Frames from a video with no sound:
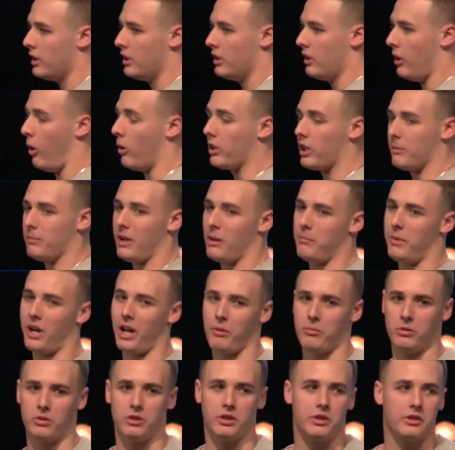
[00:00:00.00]
Holding my
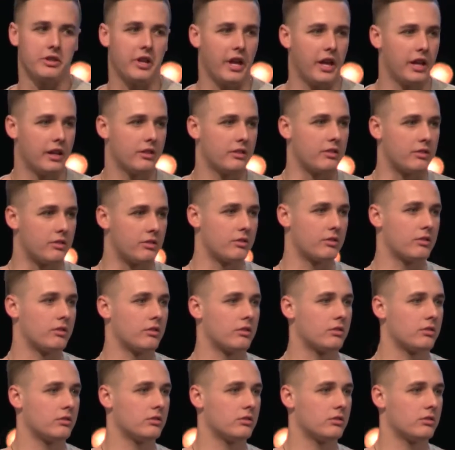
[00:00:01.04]
Bible in his hands,